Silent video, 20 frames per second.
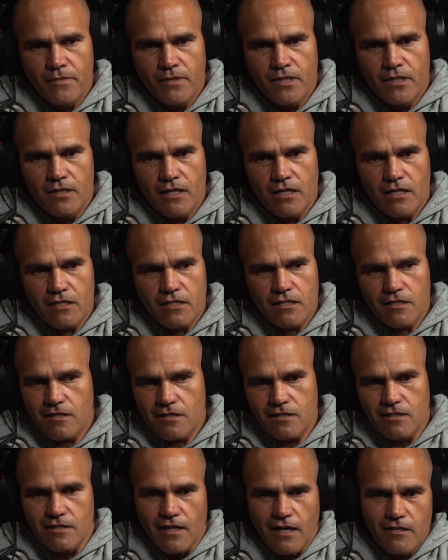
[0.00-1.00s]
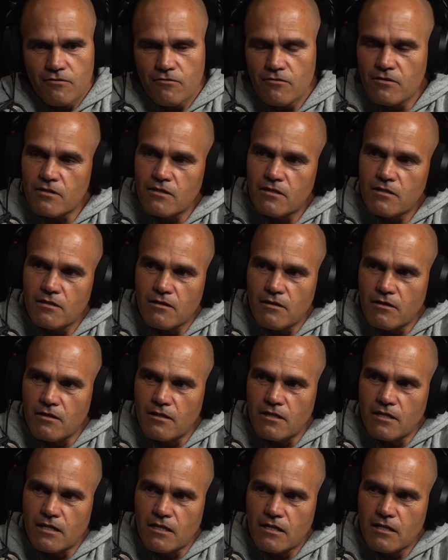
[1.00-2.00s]
That's just dangerous, I
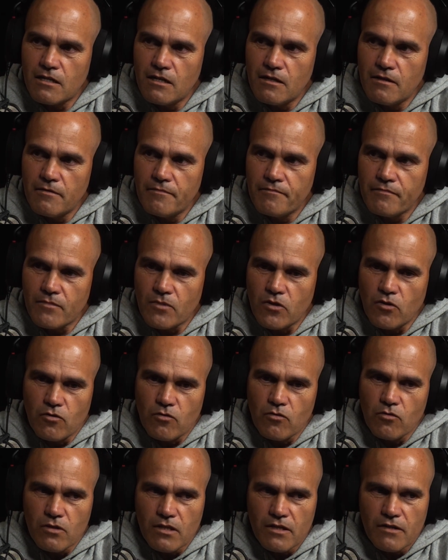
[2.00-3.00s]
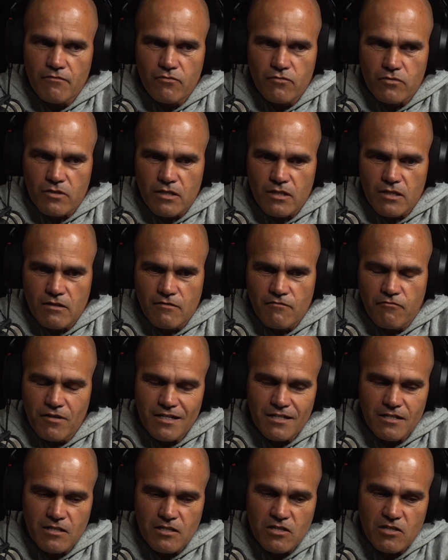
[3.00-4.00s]
think, on all levels. And if we
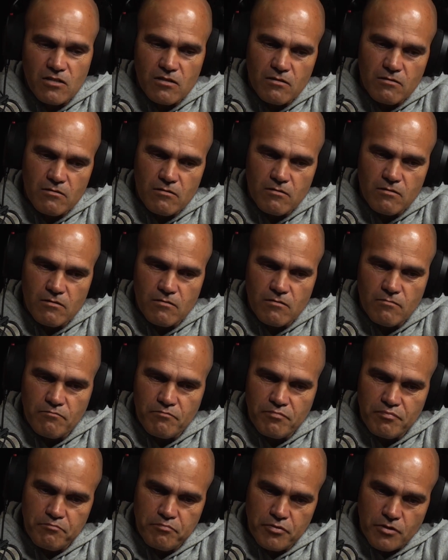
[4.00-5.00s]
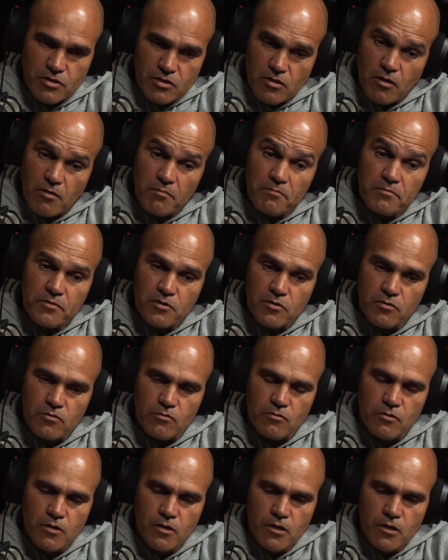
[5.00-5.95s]
can put a stop to